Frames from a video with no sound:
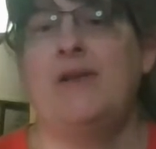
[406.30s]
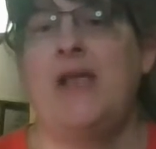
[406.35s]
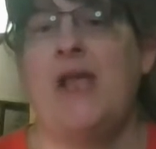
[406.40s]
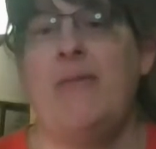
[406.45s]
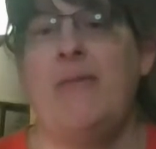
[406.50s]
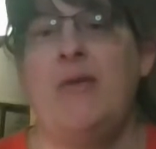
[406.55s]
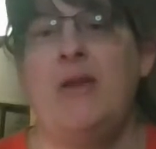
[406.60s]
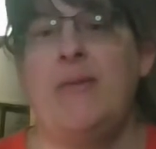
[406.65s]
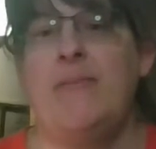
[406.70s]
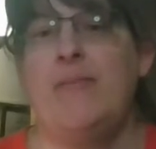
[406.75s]
it
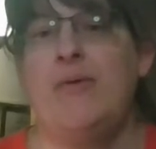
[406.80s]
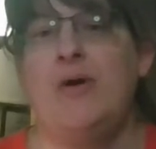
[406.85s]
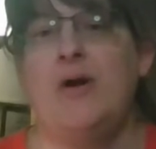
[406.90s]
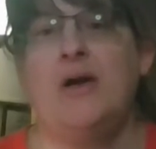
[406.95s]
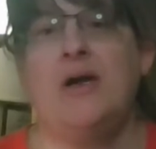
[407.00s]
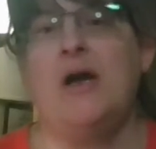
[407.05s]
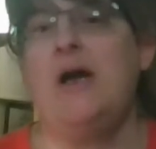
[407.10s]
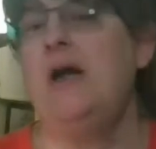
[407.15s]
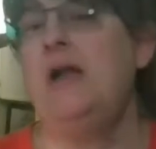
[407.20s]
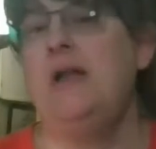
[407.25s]
came in a
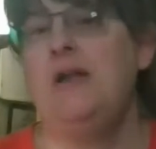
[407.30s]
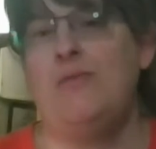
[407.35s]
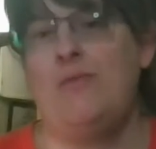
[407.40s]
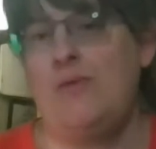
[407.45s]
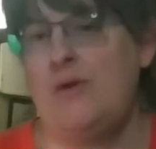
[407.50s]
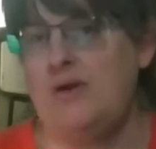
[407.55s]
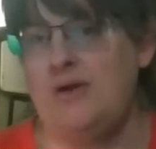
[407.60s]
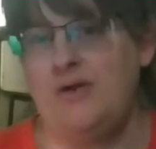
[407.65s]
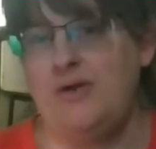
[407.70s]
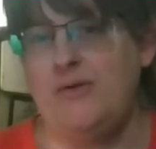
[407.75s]
book, I didn't
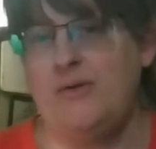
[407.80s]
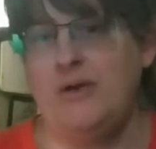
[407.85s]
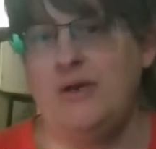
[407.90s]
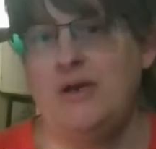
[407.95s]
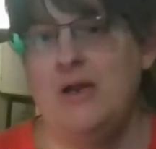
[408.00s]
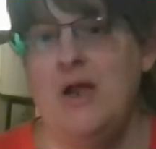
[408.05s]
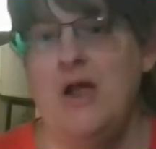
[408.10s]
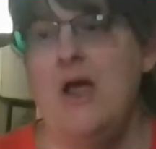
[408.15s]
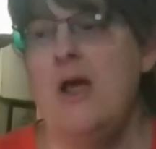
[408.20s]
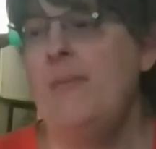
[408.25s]
want to do it
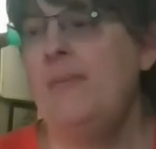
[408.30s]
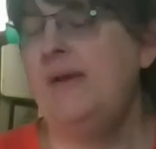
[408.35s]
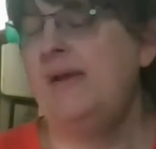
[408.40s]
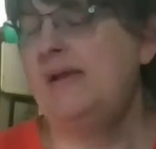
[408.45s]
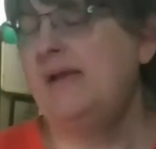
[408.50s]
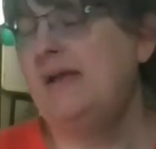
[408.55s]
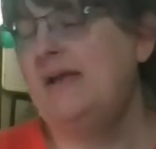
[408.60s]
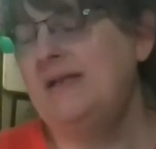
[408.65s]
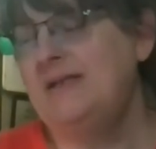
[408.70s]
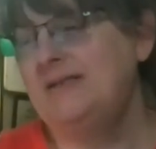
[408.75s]

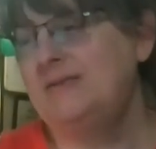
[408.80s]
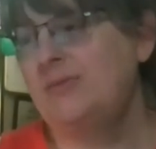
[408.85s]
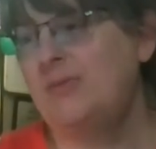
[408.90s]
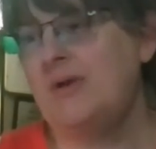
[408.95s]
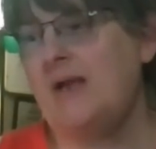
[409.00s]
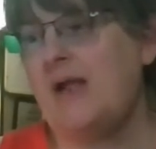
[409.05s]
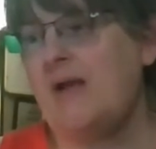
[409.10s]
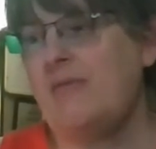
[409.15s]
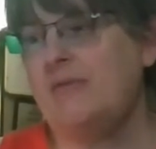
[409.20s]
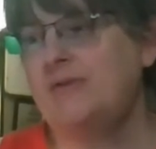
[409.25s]
because when
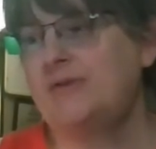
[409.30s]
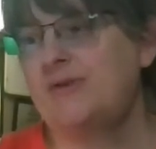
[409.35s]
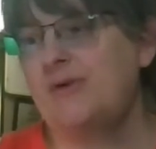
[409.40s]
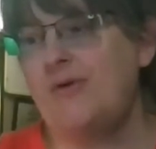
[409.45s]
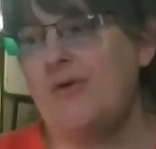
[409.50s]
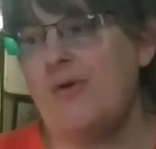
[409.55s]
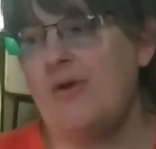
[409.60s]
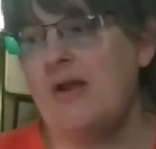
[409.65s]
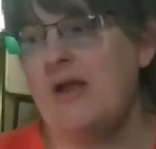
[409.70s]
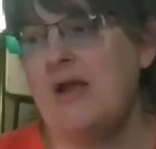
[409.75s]
I was
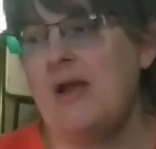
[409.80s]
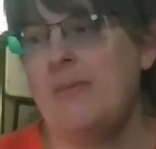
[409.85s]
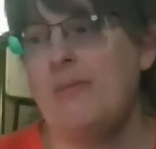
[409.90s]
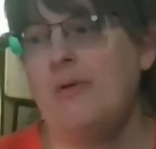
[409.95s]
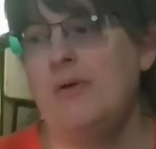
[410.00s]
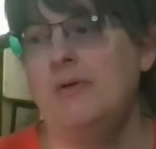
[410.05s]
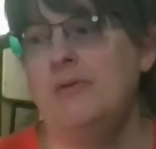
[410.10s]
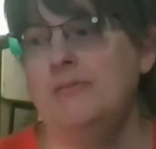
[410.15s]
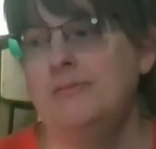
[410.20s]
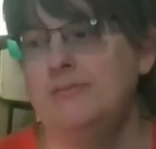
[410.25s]
growing up,
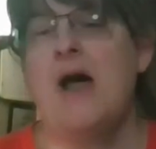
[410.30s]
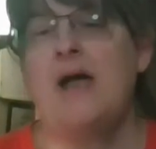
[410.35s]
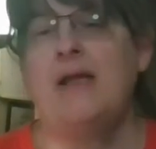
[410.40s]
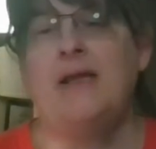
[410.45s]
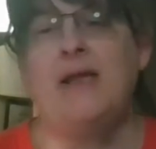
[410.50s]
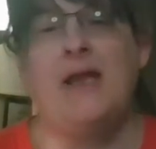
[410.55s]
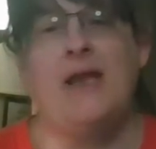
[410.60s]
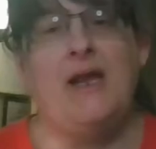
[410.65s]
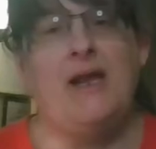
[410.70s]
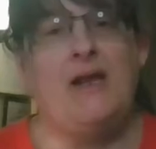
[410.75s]
I
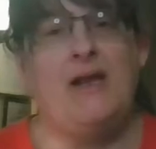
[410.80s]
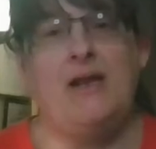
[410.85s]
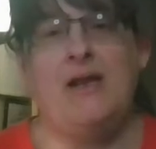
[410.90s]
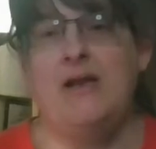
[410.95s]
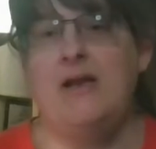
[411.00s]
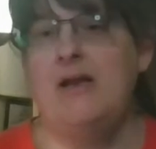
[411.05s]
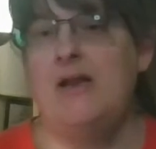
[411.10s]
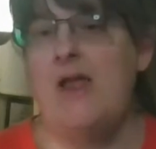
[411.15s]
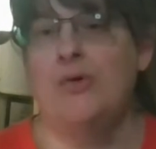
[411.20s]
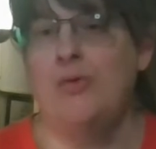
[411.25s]

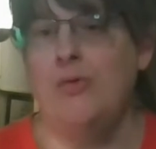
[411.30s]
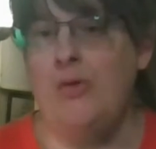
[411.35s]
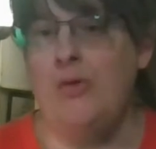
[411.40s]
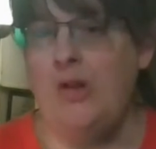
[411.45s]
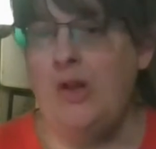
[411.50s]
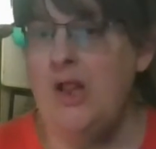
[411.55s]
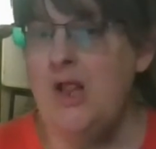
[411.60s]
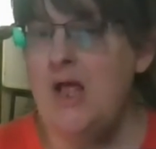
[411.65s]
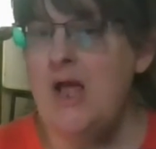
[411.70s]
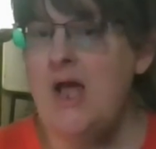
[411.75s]
hated
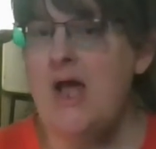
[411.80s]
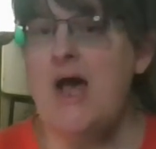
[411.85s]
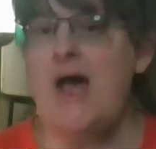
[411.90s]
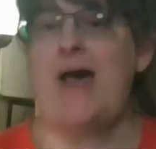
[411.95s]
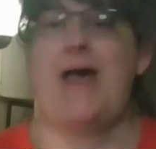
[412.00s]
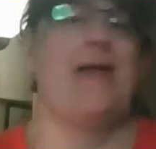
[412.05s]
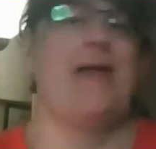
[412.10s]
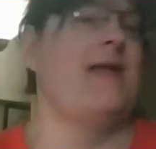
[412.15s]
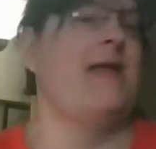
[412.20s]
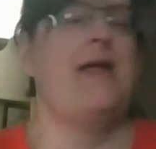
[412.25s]
school.
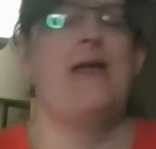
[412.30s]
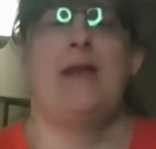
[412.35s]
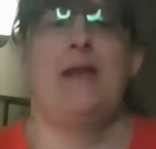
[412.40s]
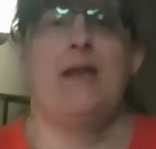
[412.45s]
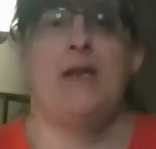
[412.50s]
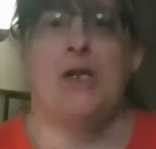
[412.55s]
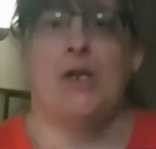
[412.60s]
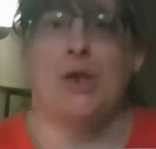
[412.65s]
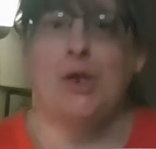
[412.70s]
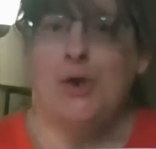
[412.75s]
I
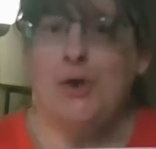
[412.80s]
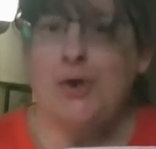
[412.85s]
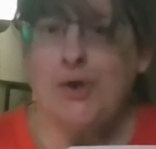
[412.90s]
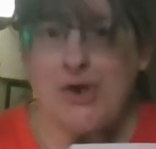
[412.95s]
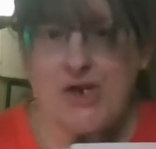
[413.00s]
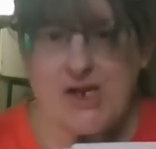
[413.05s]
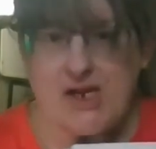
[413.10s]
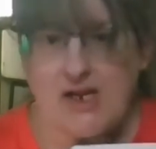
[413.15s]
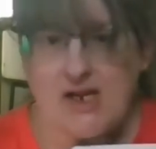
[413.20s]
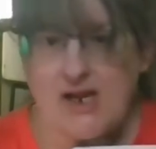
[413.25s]
hated
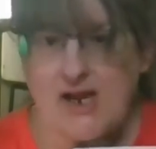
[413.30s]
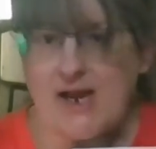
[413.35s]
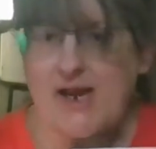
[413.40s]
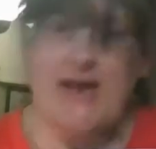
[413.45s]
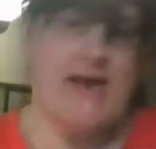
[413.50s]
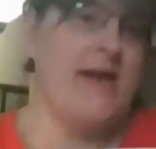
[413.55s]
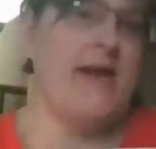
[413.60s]
learning. I